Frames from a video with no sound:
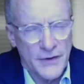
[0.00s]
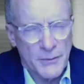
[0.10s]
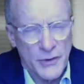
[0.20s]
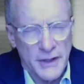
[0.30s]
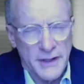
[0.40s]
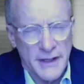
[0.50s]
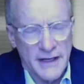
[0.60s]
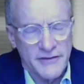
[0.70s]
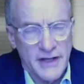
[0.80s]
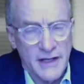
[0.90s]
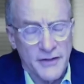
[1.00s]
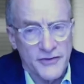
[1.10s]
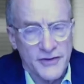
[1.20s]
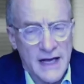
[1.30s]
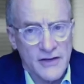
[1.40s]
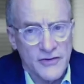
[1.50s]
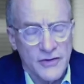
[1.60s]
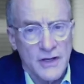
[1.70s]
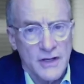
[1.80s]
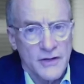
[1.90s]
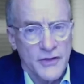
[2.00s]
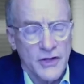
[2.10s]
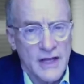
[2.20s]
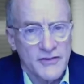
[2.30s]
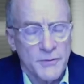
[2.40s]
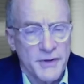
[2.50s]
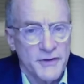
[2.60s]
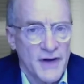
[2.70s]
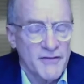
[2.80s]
February 19th, stocks, the S&P